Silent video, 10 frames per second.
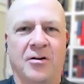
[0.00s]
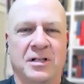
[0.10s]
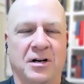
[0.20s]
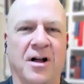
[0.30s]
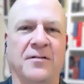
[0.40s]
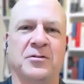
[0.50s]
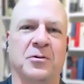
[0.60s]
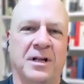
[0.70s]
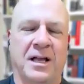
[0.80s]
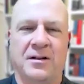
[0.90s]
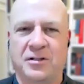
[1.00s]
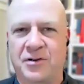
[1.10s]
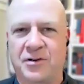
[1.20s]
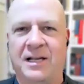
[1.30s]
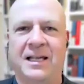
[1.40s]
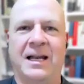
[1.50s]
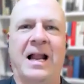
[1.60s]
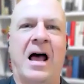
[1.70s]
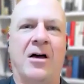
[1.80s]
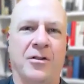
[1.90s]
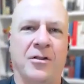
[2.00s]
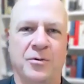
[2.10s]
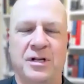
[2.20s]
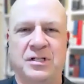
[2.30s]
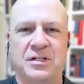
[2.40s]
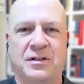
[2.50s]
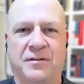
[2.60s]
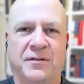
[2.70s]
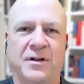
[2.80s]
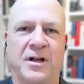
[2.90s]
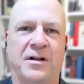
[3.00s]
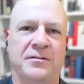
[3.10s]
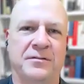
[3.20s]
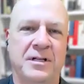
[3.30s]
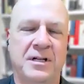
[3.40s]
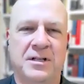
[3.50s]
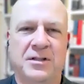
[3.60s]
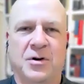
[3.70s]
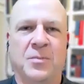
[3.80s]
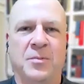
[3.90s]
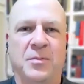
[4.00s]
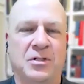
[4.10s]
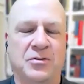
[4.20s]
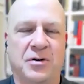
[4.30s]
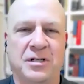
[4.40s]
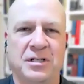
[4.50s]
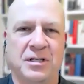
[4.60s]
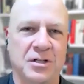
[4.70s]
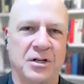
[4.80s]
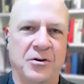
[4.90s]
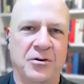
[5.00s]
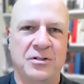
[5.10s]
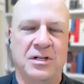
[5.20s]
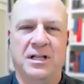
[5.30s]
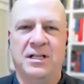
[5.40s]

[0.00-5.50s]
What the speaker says: in an offshore account to try and get it out of the reaches of the Trump administration and DOGE.